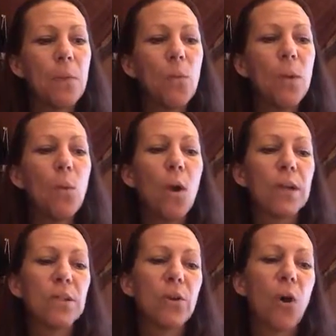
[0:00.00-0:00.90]
We
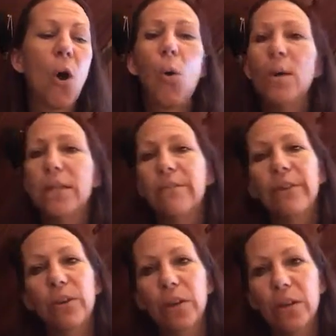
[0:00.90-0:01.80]
want to always
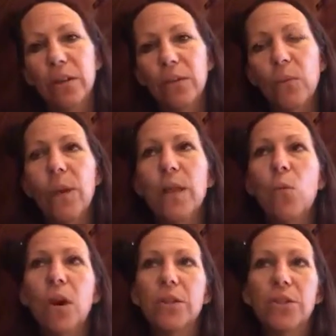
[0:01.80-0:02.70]
feel good. We
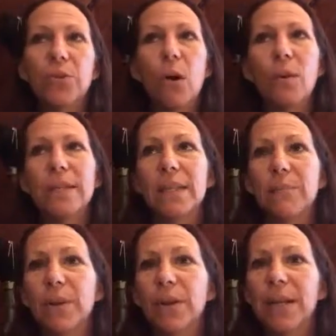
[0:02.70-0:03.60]
want to always
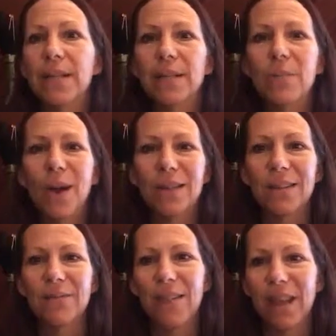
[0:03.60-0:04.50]
experience the
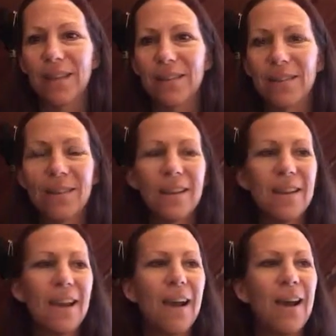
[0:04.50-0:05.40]
positive things.
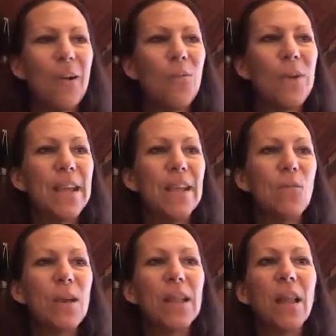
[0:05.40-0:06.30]
We
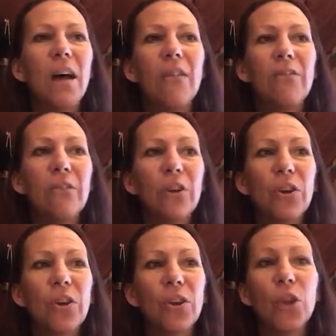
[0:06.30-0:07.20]
love
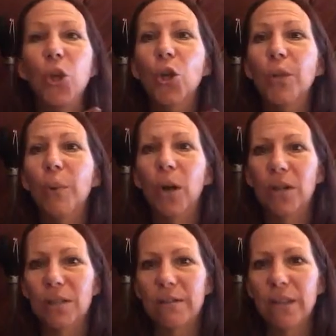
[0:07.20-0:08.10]
the good
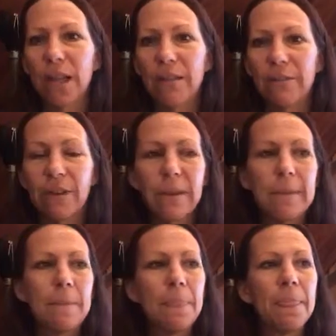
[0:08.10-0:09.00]
parts of life.
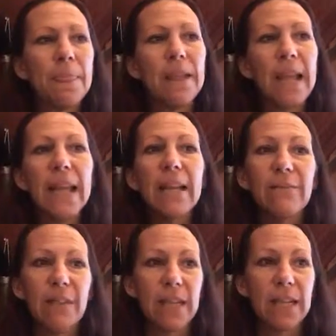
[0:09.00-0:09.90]
The
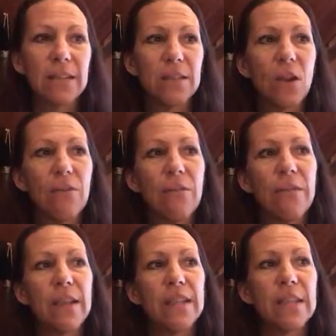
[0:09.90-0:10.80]
negative things are the
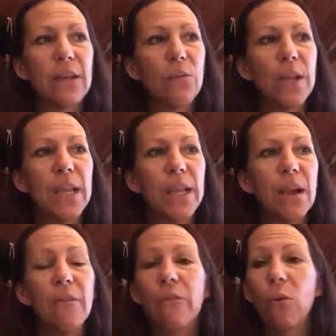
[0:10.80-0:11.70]
things that we
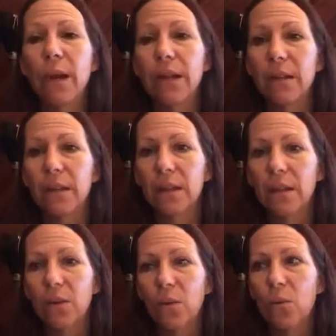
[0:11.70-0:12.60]
avoid.
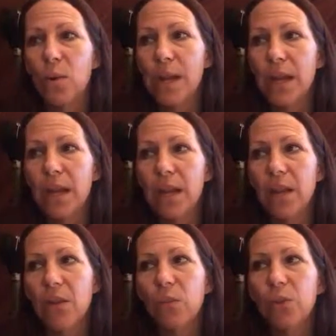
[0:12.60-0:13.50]
We
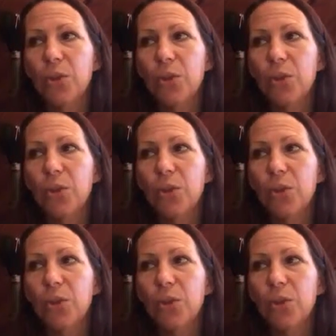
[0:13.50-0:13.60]
will